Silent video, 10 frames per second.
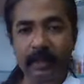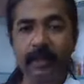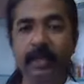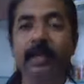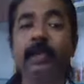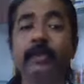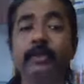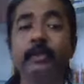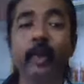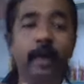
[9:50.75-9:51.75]
Okay,
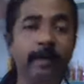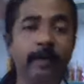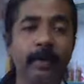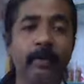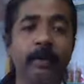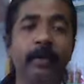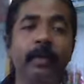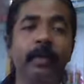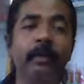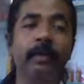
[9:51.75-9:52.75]
so what happened? You
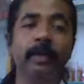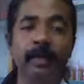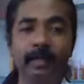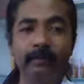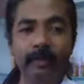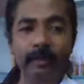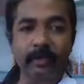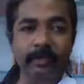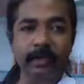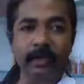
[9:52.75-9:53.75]
were not aligned with
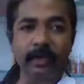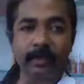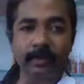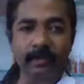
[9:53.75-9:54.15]
your chart.